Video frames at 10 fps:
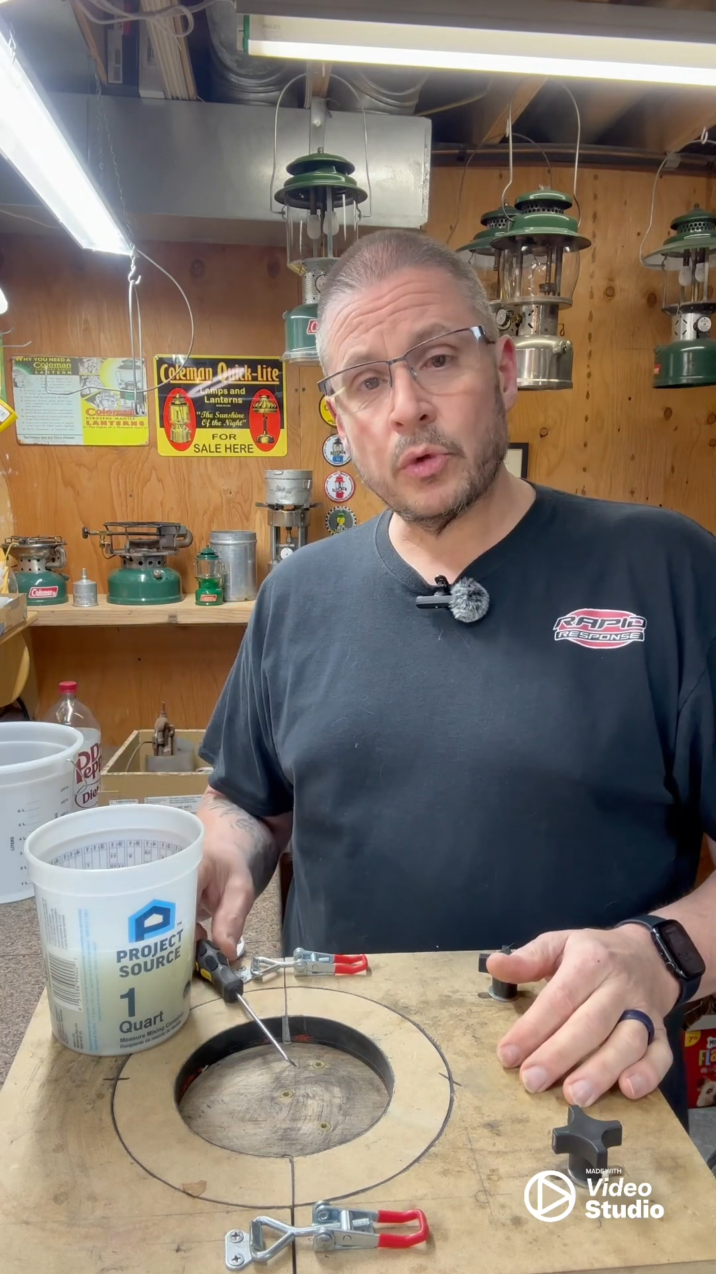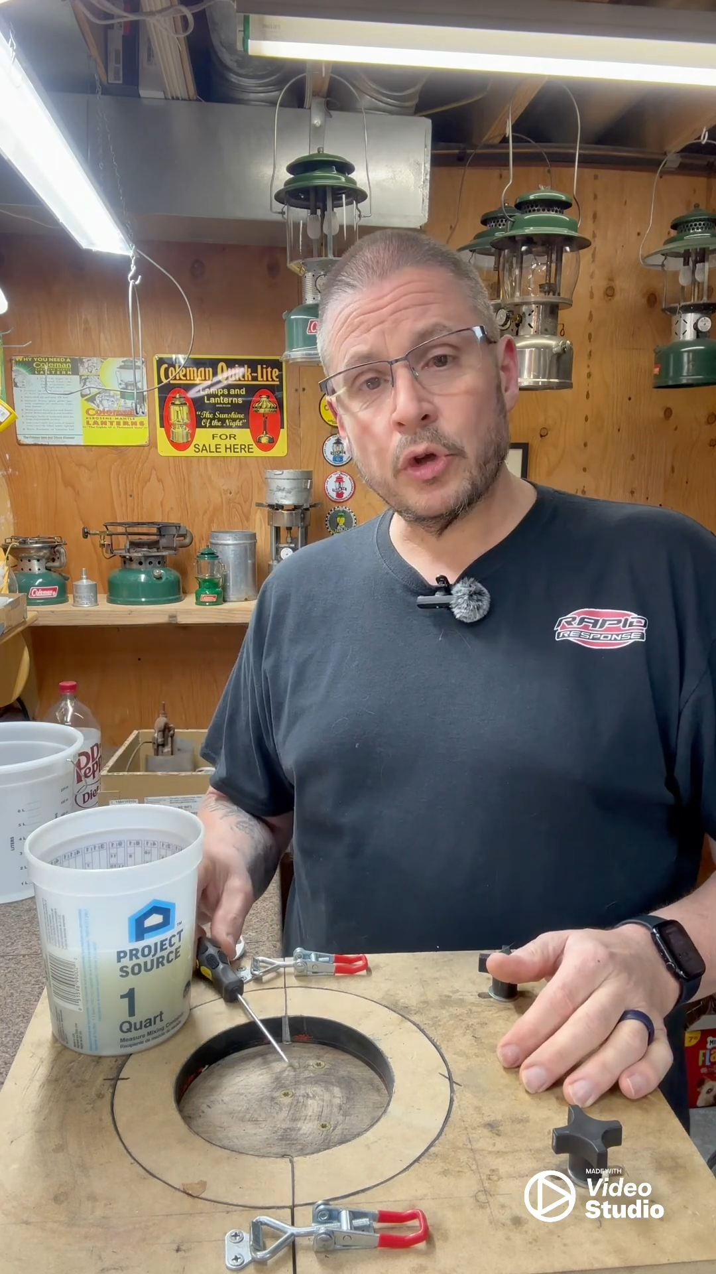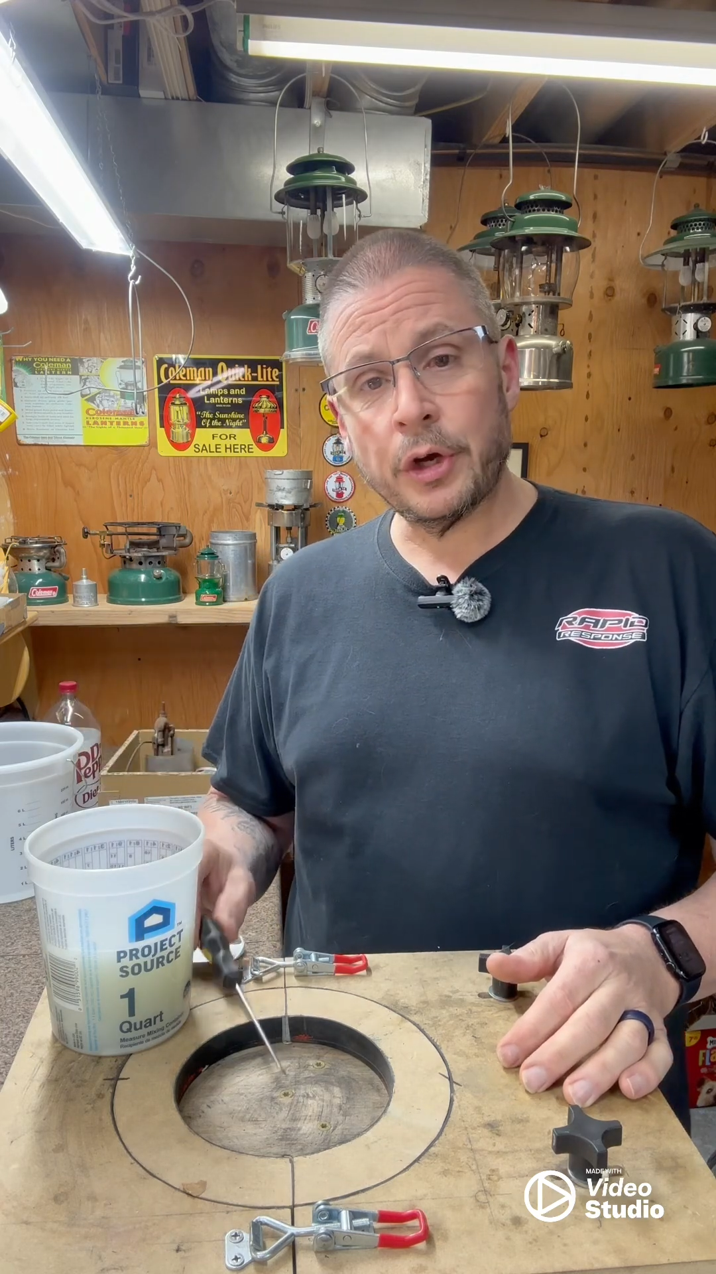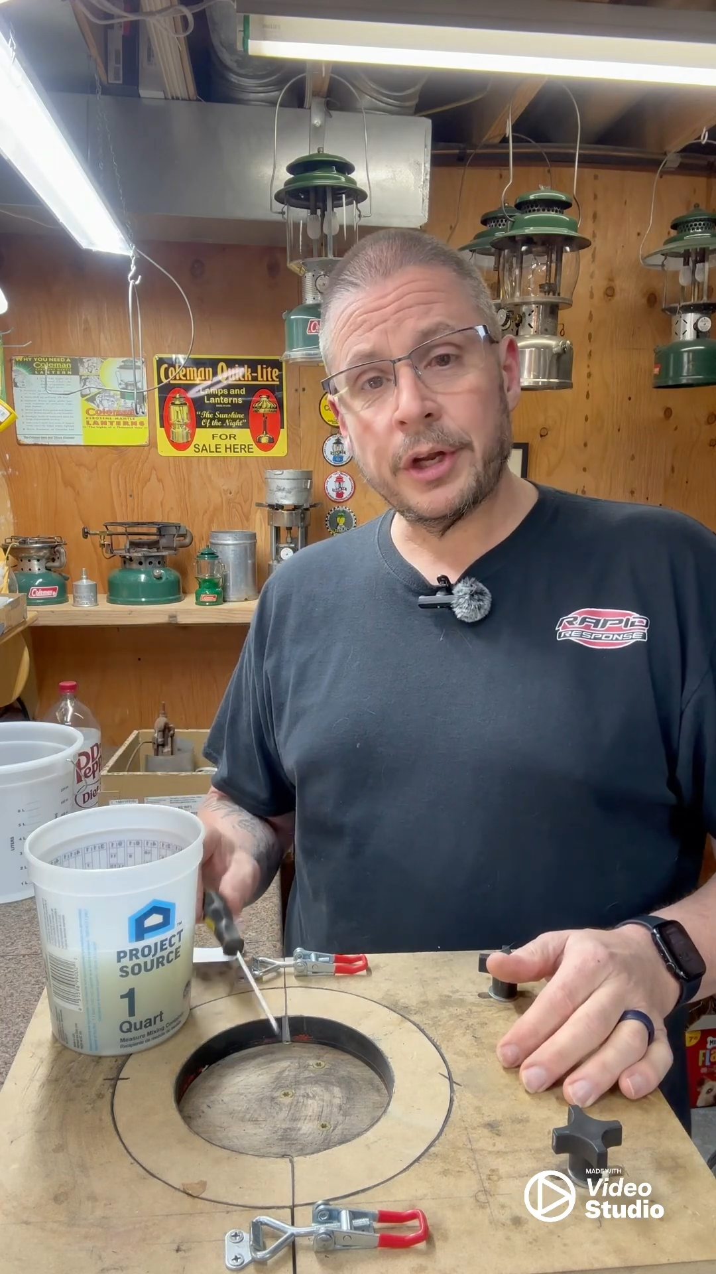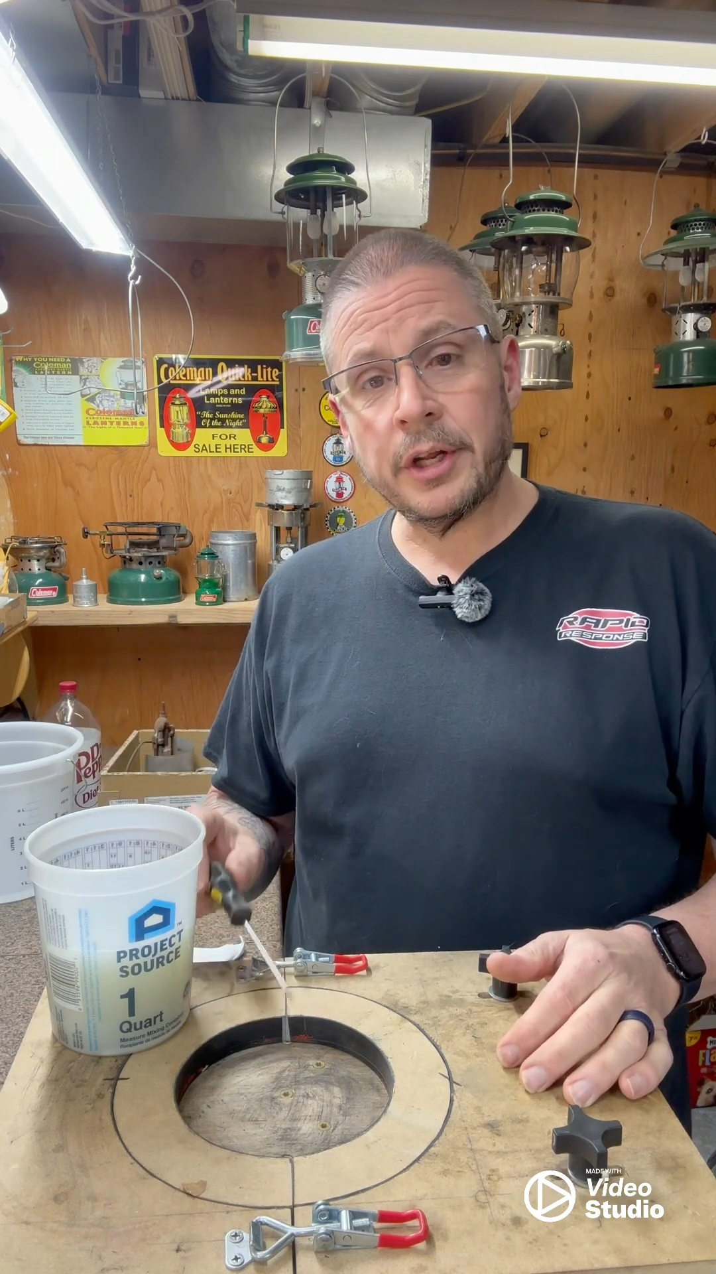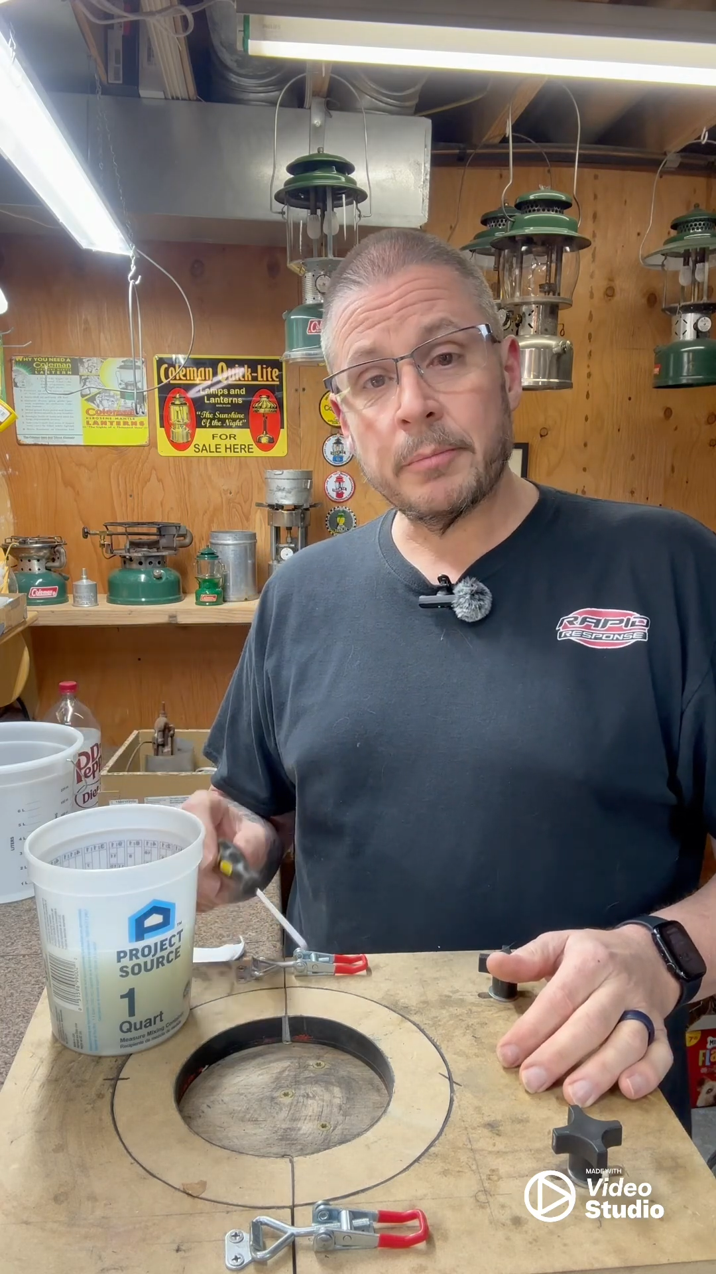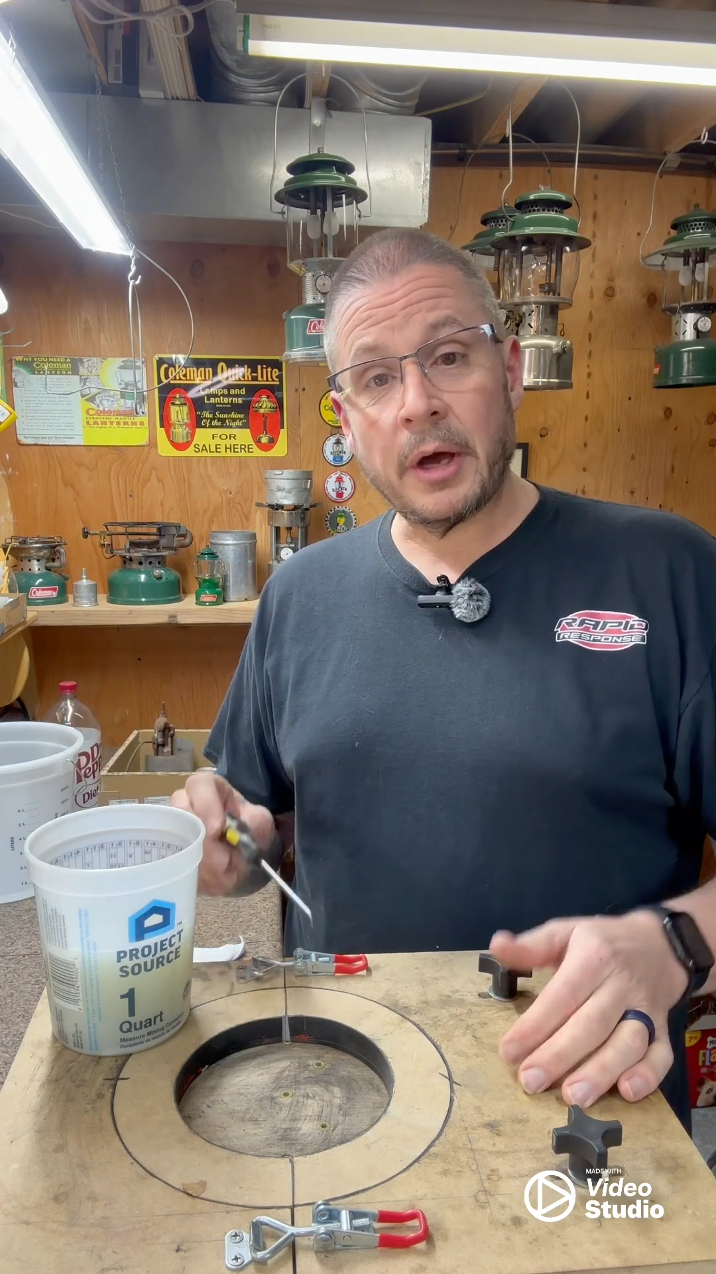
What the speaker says: looking in